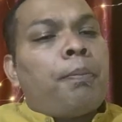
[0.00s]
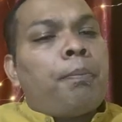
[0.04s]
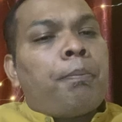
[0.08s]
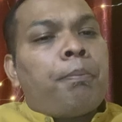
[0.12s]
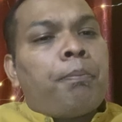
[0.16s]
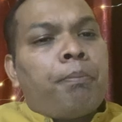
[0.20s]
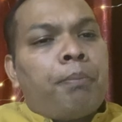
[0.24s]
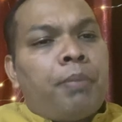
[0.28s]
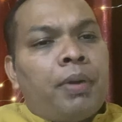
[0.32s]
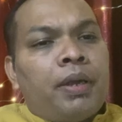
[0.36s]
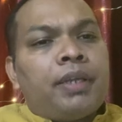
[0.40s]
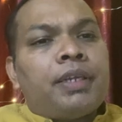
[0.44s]

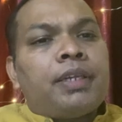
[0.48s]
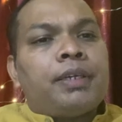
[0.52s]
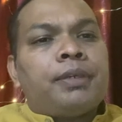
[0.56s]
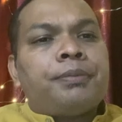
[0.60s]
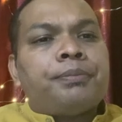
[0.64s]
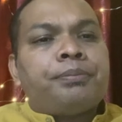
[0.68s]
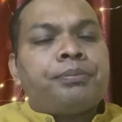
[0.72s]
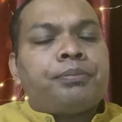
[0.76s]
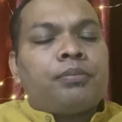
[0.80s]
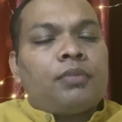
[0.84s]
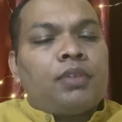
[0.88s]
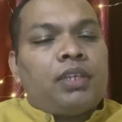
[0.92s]
But
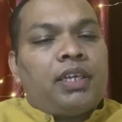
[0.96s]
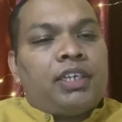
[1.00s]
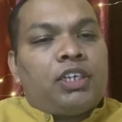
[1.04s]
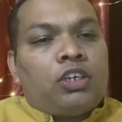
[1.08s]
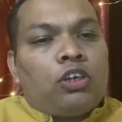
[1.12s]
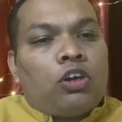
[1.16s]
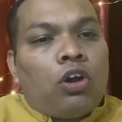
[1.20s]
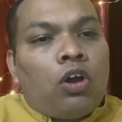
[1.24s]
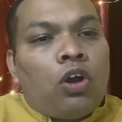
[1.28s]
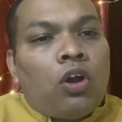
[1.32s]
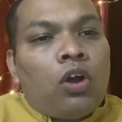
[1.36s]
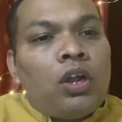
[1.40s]
at
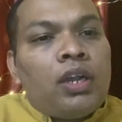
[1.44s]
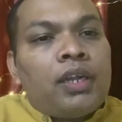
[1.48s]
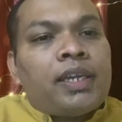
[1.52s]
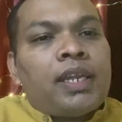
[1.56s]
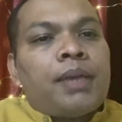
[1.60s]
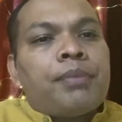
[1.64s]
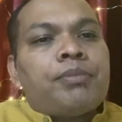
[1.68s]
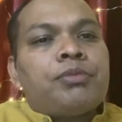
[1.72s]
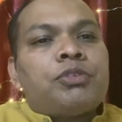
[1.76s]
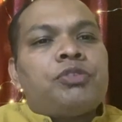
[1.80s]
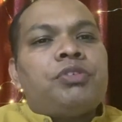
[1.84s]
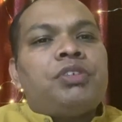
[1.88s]
all
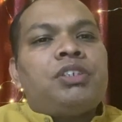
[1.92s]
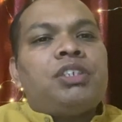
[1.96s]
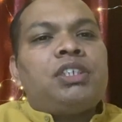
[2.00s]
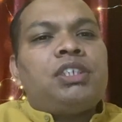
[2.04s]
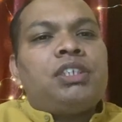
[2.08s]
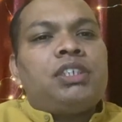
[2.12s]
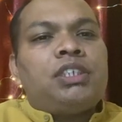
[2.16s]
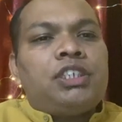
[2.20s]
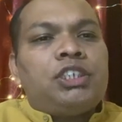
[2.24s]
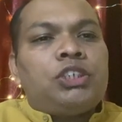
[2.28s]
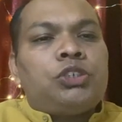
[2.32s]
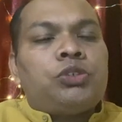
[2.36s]
times, we
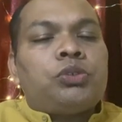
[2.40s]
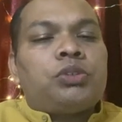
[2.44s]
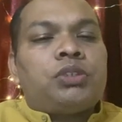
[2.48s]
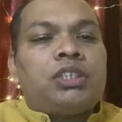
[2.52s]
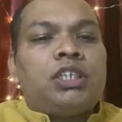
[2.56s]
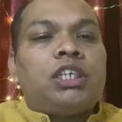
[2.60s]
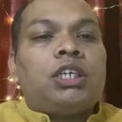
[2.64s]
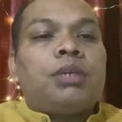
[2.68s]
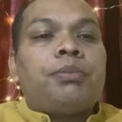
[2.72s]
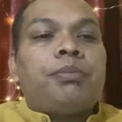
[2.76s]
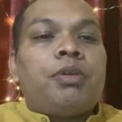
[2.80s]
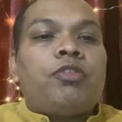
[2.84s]
need to
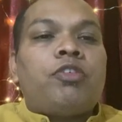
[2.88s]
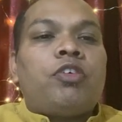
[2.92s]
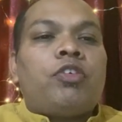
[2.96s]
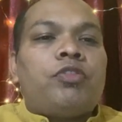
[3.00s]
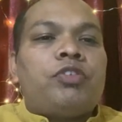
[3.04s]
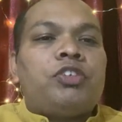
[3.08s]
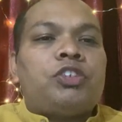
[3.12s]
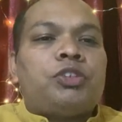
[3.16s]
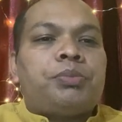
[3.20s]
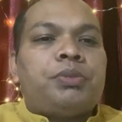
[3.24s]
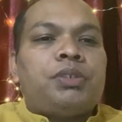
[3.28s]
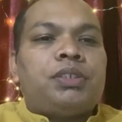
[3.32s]
think before we
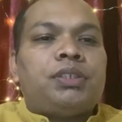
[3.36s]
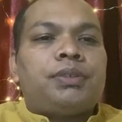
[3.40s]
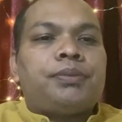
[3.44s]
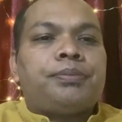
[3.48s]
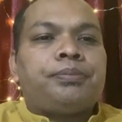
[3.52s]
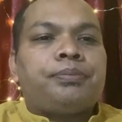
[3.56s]
speak.